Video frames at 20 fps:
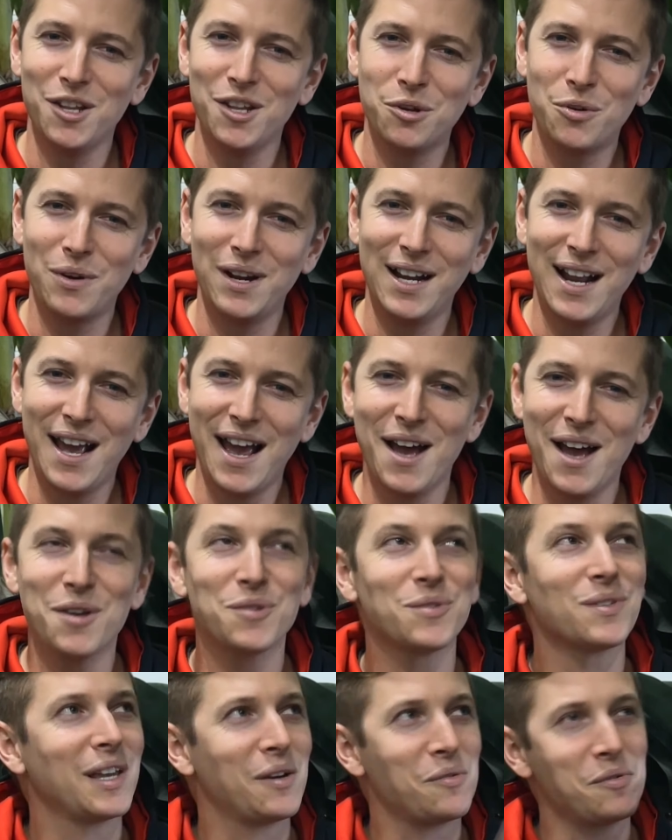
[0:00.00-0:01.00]
the
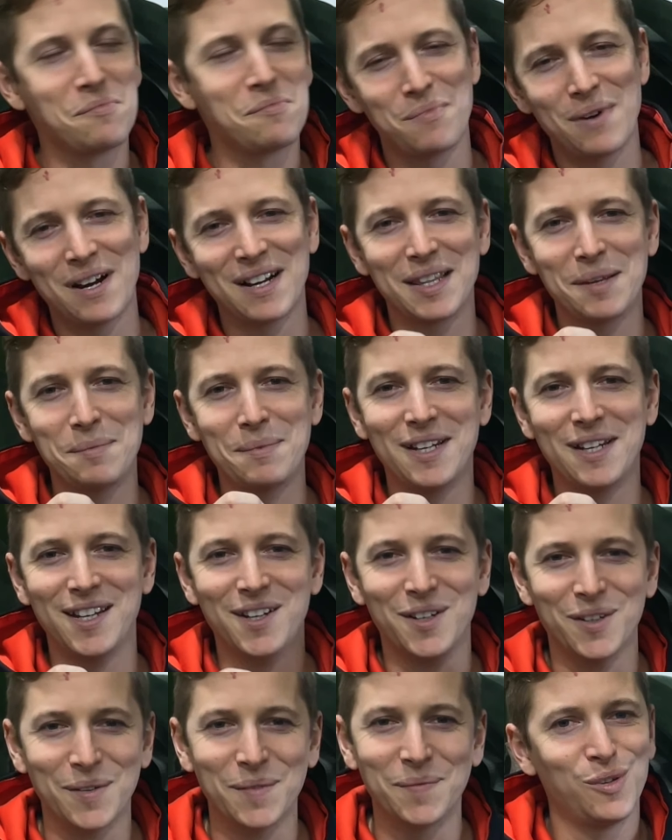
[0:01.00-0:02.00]
greenhouse, and we bring them in
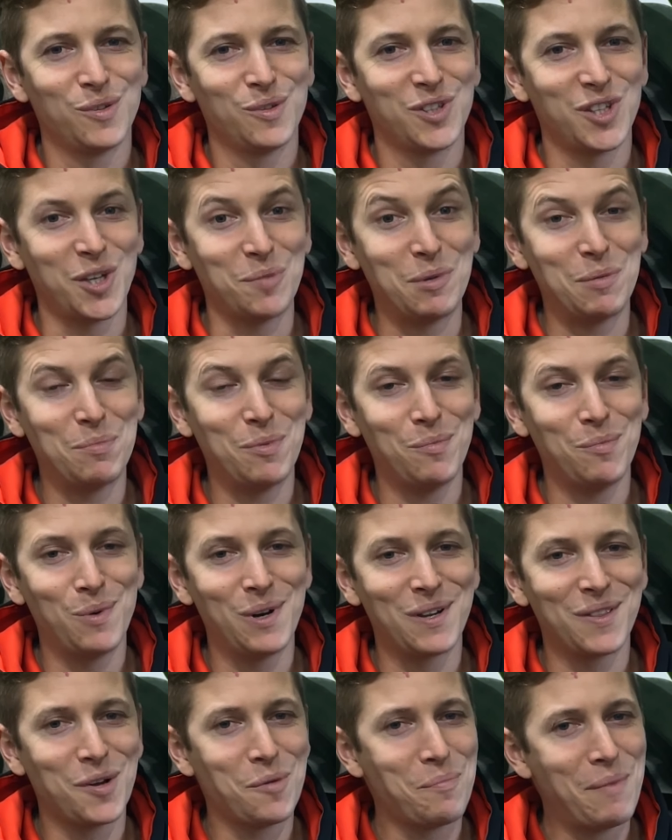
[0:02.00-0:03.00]
here. Some people
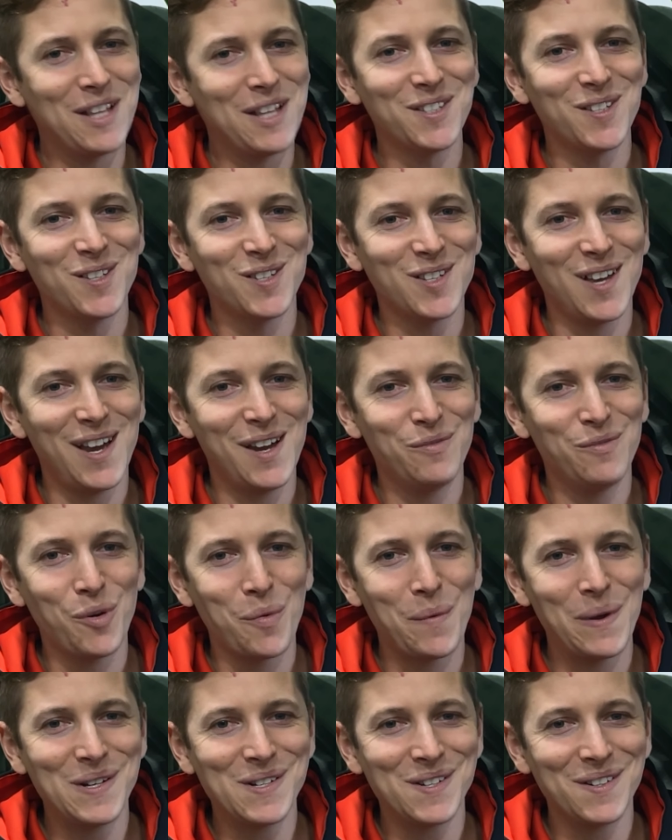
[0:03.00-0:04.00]
bring their pets inside for
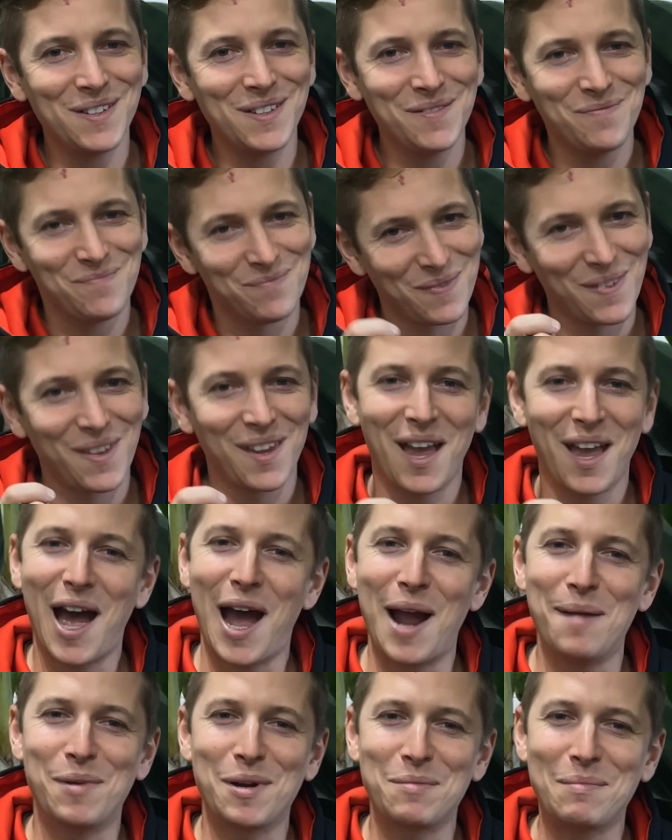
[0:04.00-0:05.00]
winter.
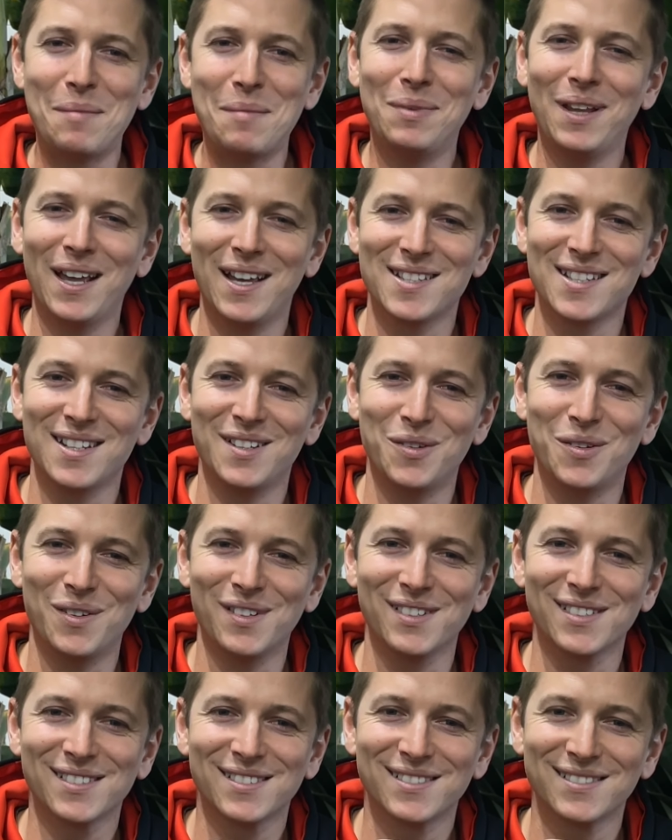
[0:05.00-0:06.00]
I bring my plants indoors.